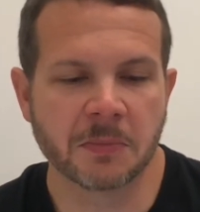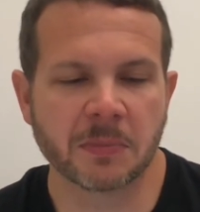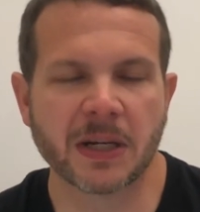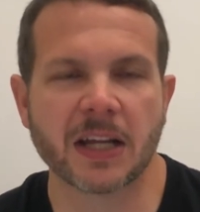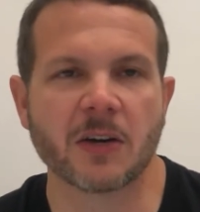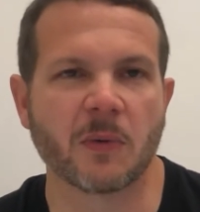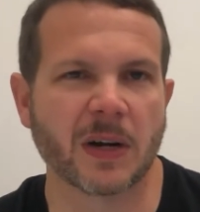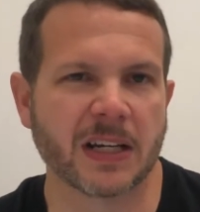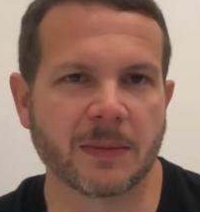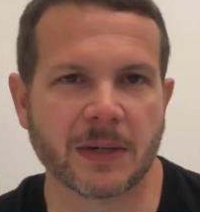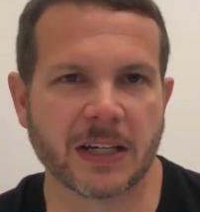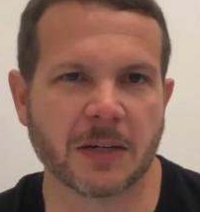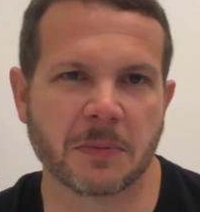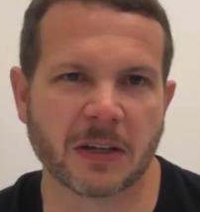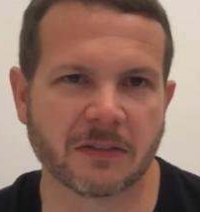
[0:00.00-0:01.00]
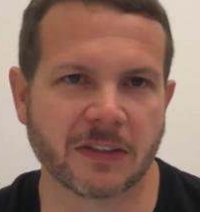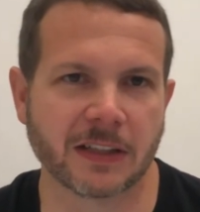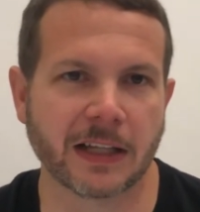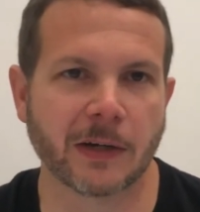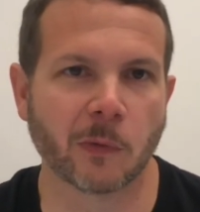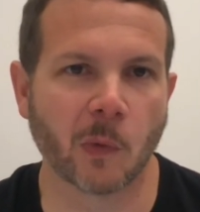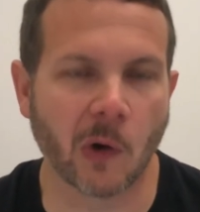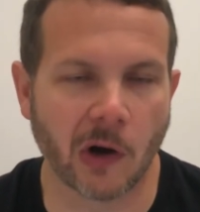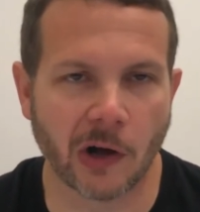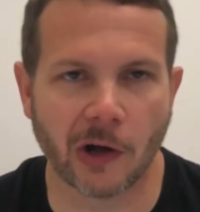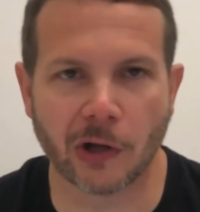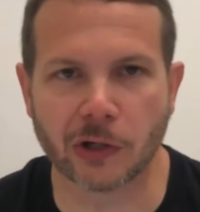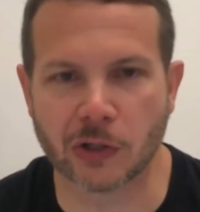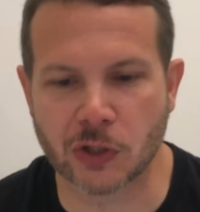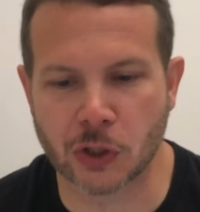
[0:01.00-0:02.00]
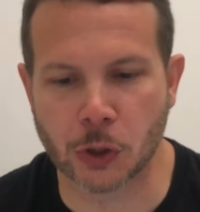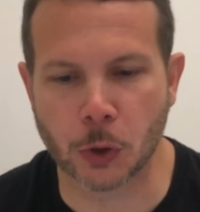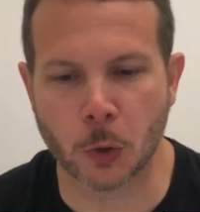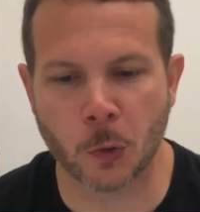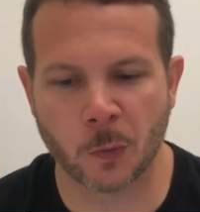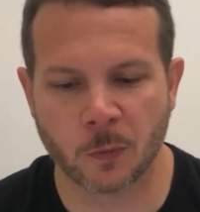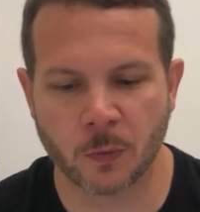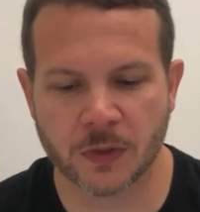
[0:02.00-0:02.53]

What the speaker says: but I don't want anybody to pick VLAN 1 or 2.